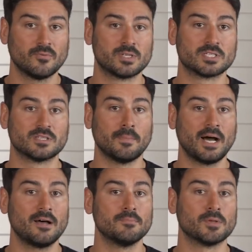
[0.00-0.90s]
which is a
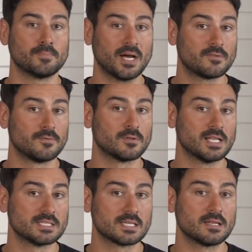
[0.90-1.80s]
mild but powerful
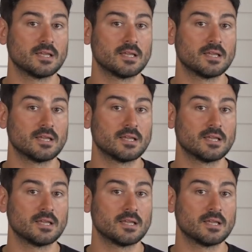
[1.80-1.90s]
cleansing